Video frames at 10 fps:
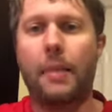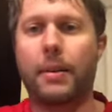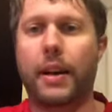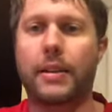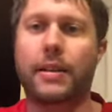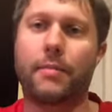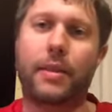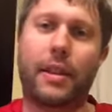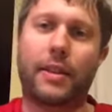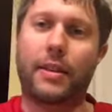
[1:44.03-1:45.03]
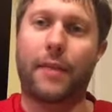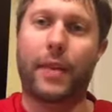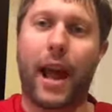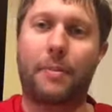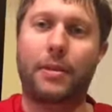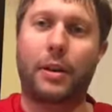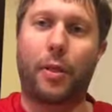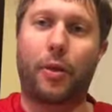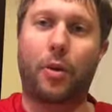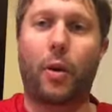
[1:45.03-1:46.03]
because some of the stuff that happens in the
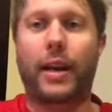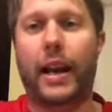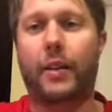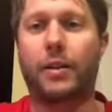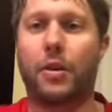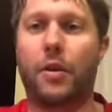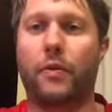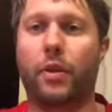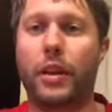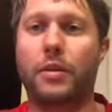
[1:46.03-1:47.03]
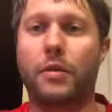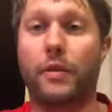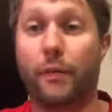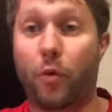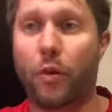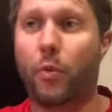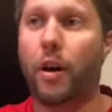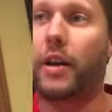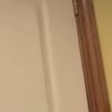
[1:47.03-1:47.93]
third one carries over into the fourth one. The